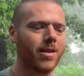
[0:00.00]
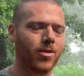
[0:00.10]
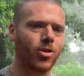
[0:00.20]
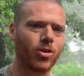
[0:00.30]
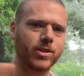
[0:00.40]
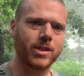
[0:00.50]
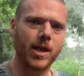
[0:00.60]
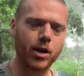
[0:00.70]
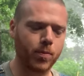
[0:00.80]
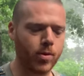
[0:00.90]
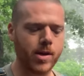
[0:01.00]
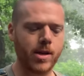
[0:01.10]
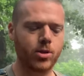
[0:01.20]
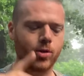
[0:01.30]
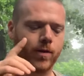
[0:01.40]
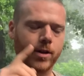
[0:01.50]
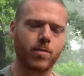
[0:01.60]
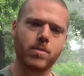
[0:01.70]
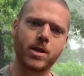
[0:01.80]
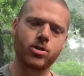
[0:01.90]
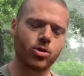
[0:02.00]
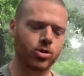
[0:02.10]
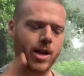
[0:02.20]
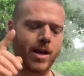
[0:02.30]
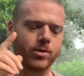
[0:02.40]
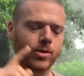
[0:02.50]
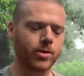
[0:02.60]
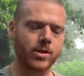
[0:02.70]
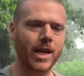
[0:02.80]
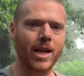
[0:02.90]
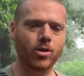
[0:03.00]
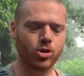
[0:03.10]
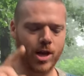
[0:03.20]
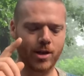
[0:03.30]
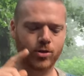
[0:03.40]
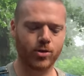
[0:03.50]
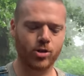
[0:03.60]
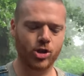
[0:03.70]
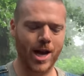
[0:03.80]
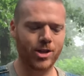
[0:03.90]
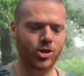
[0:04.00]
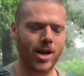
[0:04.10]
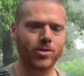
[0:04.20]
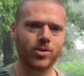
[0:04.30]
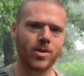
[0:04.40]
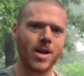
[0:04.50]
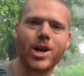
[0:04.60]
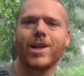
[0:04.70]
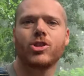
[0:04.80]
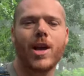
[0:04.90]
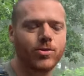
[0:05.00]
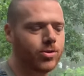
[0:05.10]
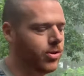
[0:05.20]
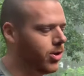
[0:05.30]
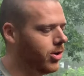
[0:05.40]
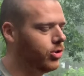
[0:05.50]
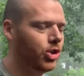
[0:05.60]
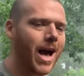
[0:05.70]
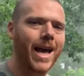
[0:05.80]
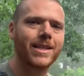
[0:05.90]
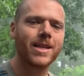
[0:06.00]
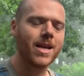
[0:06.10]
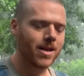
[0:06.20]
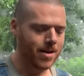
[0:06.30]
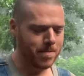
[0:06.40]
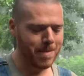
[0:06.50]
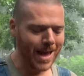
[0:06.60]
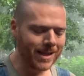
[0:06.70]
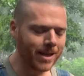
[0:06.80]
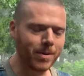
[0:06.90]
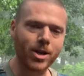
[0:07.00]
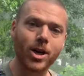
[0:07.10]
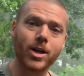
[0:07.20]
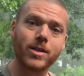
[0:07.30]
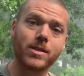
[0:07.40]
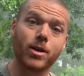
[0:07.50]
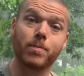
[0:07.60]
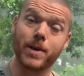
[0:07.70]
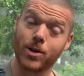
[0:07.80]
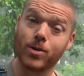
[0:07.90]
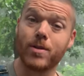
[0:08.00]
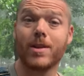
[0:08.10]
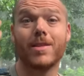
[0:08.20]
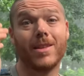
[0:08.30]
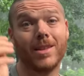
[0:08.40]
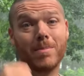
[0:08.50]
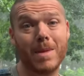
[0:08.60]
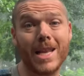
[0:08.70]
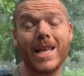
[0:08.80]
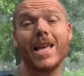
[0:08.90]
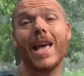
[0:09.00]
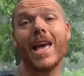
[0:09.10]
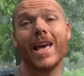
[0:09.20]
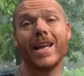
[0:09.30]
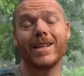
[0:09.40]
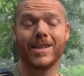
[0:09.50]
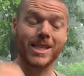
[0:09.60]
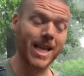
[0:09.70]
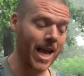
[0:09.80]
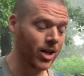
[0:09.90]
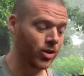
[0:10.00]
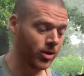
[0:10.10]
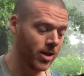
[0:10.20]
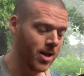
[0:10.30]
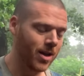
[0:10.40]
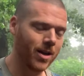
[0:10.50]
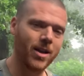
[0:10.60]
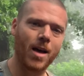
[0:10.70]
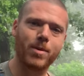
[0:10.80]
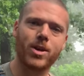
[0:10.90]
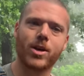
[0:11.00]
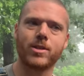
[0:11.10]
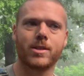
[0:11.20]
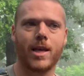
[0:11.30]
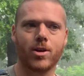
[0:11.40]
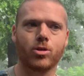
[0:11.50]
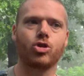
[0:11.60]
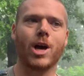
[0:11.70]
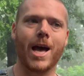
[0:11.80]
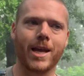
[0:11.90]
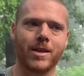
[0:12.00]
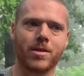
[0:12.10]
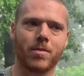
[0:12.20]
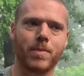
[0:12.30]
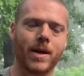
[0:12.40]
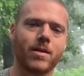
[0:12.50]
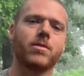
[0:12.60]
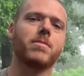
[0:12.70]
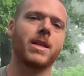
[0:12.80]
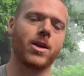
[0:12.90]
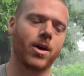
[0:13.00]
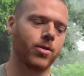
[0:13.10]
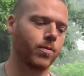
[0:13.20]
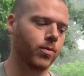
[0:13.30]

They're all distinct breeds. You've got the miniature Schnauzer, the standard Schnauzer, and the Giant Schnauzer. Giant Schnauzers are called Giants uh, mainly because they're bigger than the, the mini and the standard, uh, not because they are giant compared to many other